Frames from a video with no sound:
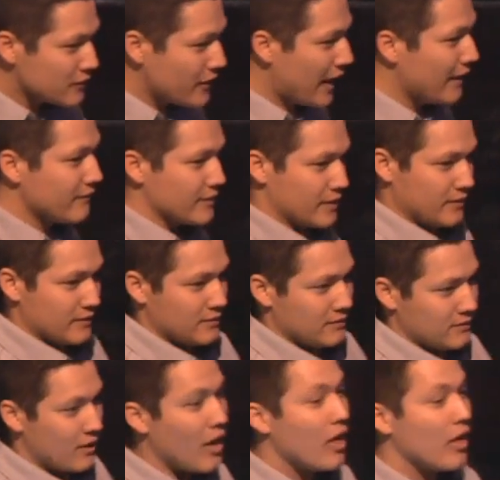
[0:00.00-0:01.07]
of David.
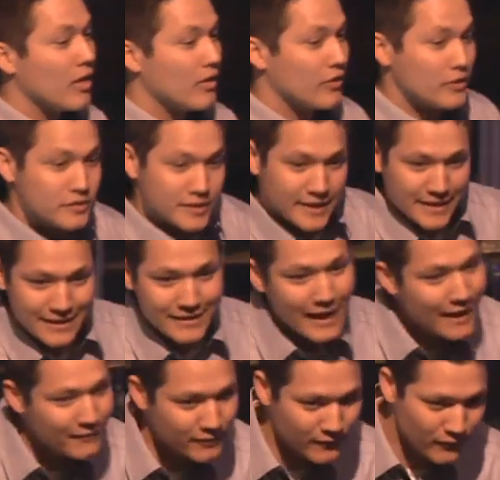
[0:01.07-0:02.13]
There's King
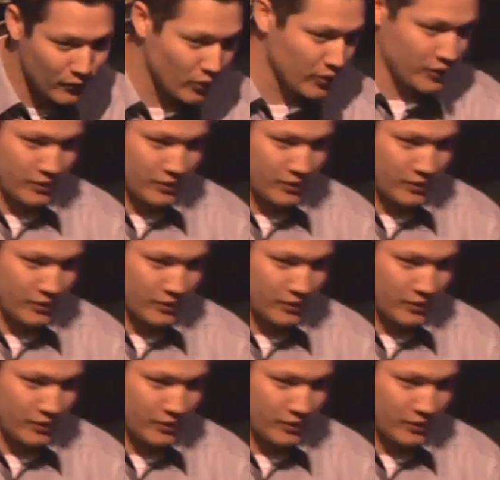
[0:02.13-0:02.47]
David for